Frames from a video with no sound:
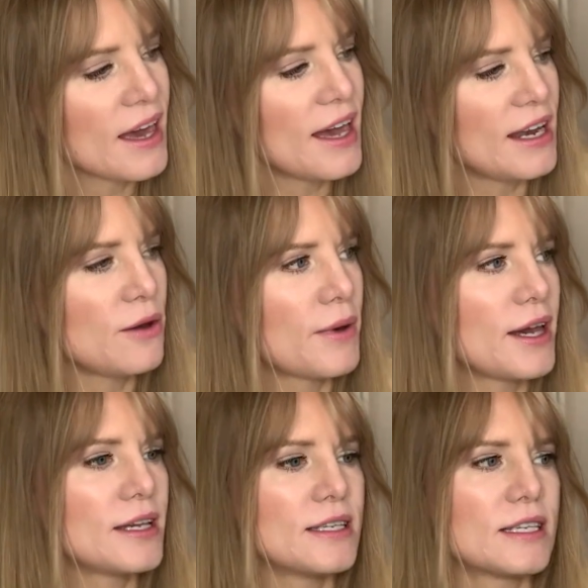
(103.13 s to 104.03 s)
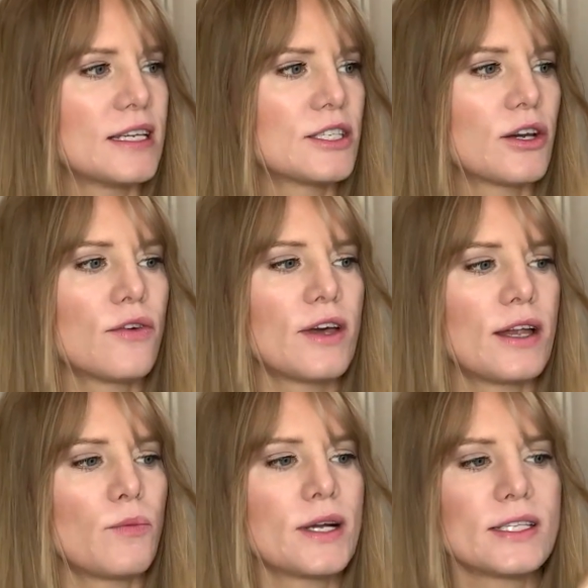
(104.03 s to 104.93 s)
Anyways, and so
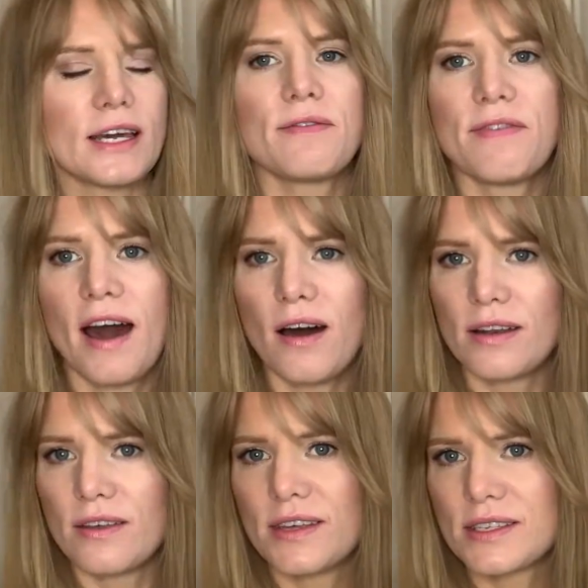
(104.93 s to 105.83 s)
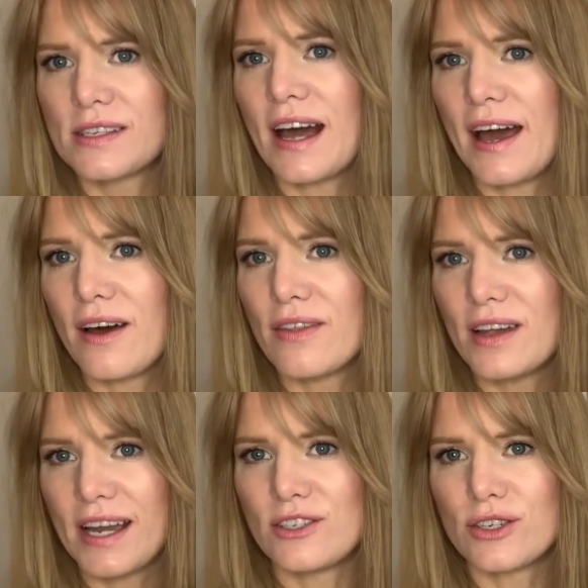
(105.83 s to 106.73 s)
then once I found the style,
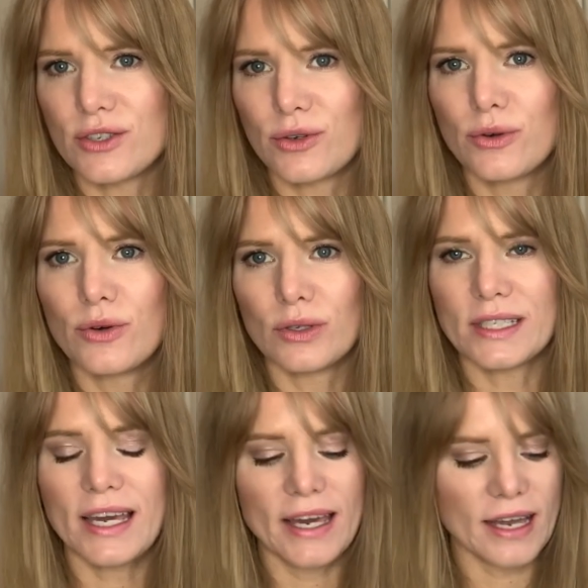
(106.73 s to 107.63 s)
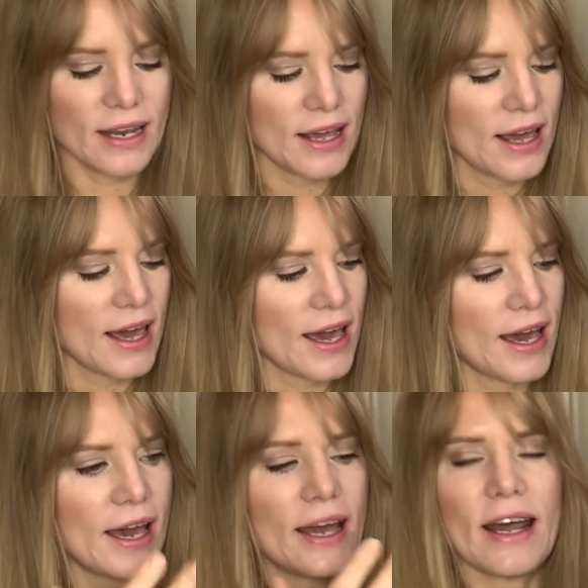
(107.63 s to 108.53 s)
then I just Googled it,
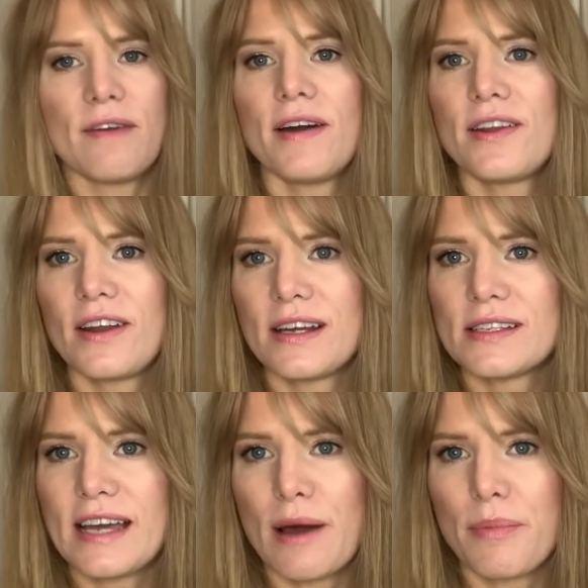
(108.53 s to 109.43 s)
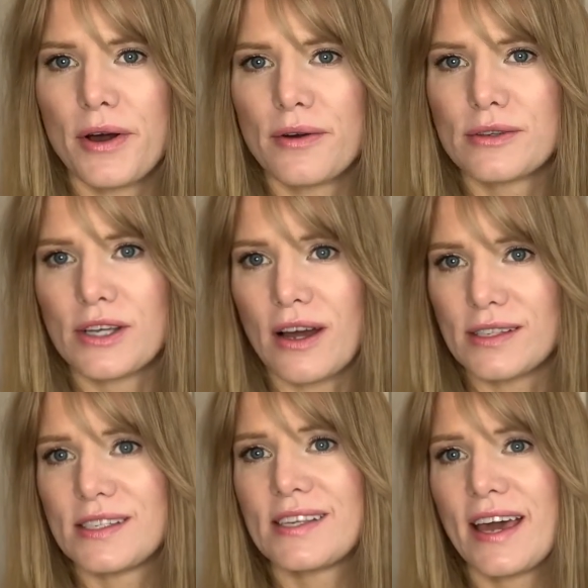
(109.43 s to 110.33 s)
and I found it on Zappos
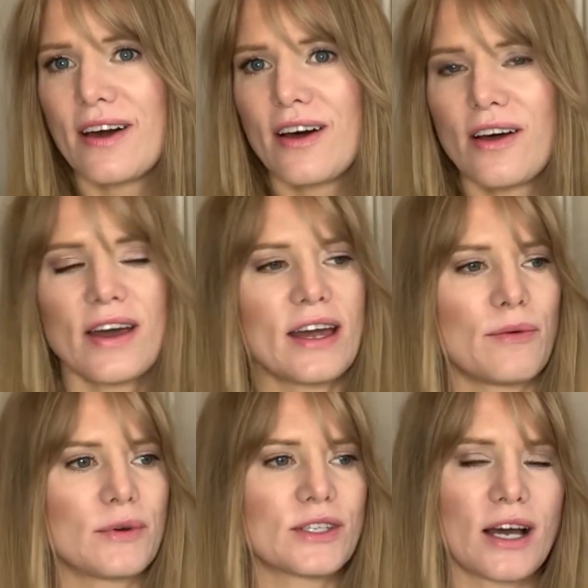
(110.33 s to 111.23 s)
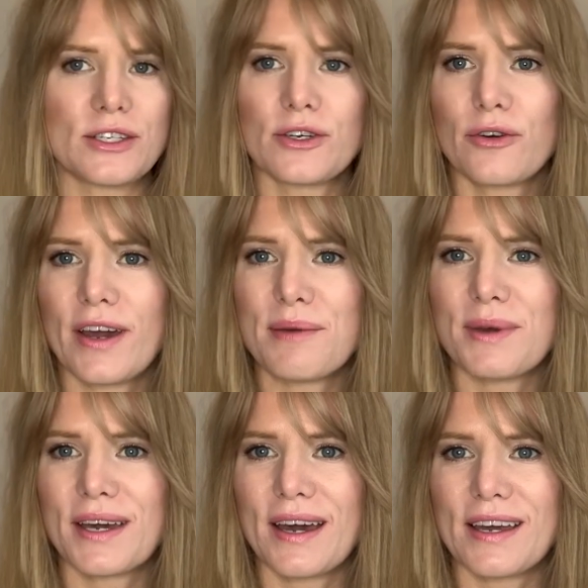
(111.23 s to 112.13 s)
on sale, and it was also great
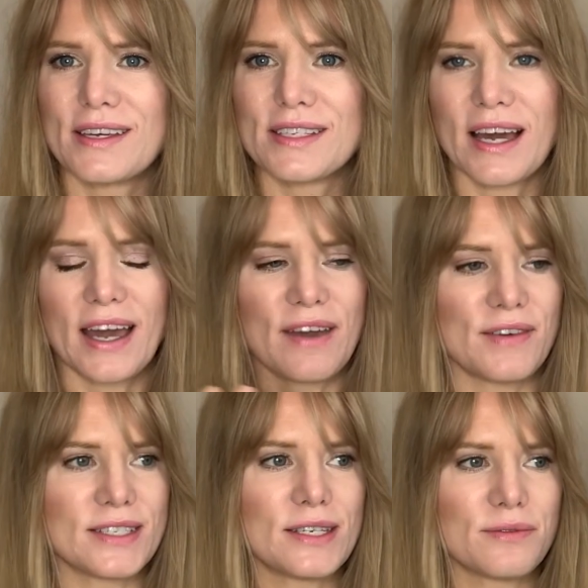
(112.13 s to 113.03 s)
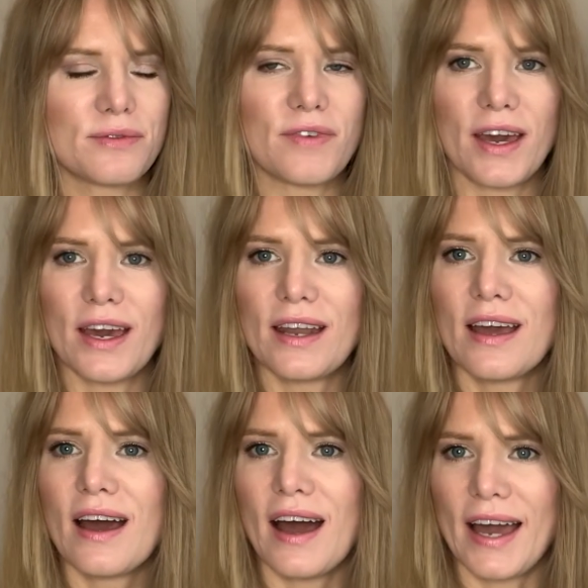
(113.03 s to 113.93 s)
because if it didn't fit,
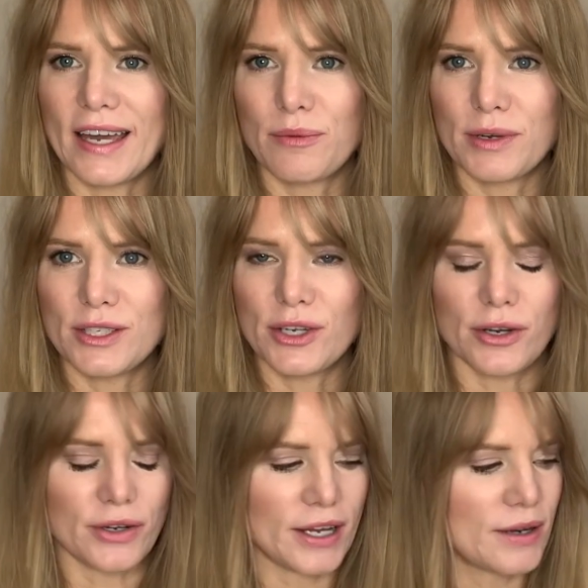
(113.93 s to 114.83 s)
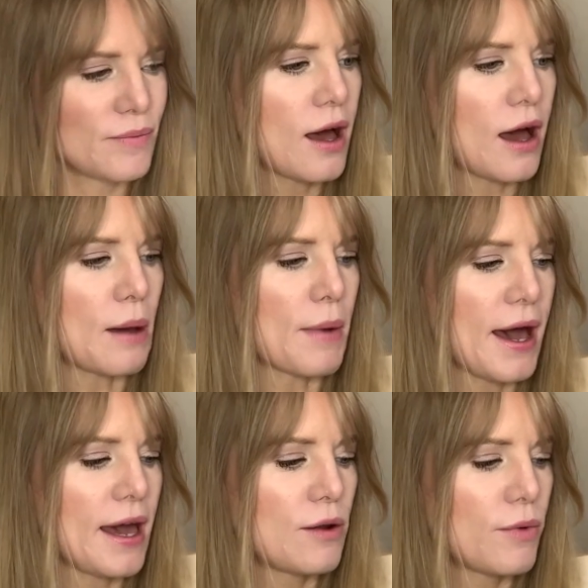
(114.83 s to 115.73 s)
I could return it. I
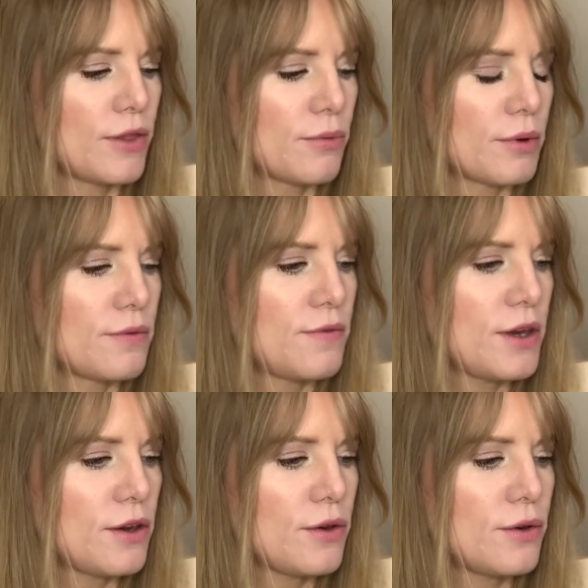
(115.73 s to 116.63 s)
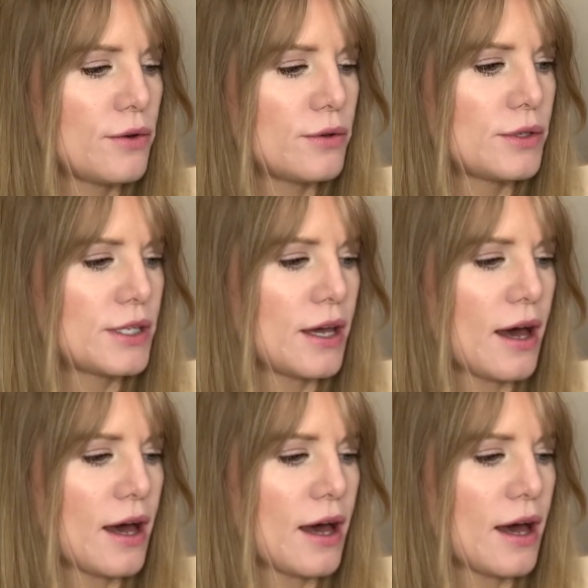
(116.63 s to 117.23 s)
had read the reviews